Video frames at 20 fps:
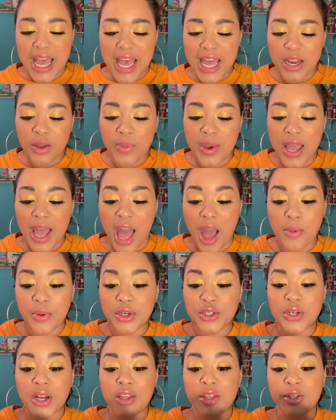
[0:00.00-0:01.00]
anyway i
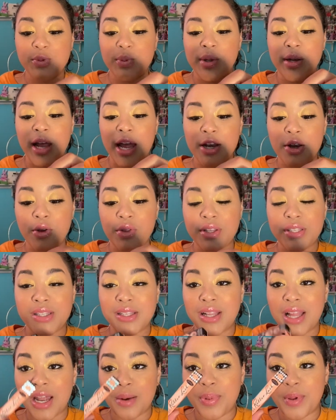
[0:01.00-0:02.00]
want to try this one i know this is
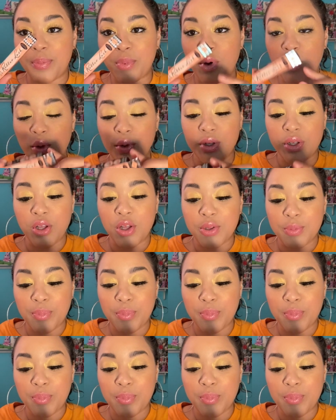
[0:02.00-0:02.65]
a lot of people holy